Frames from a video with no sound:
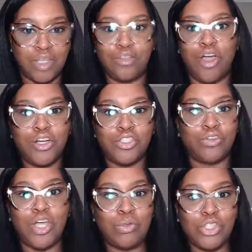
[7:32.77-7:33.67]

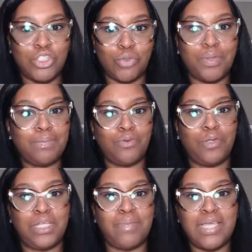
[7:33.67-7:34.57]
larger coaches or people
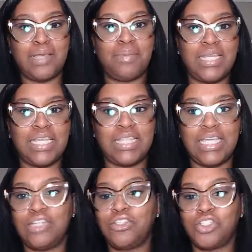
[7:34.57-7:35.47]
really making money in
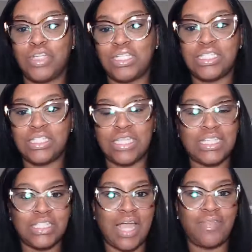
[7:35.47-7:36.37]
the industry. And
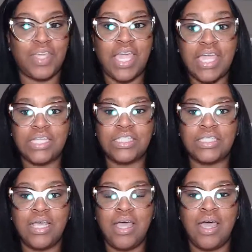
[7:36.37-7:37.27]
that's not the case.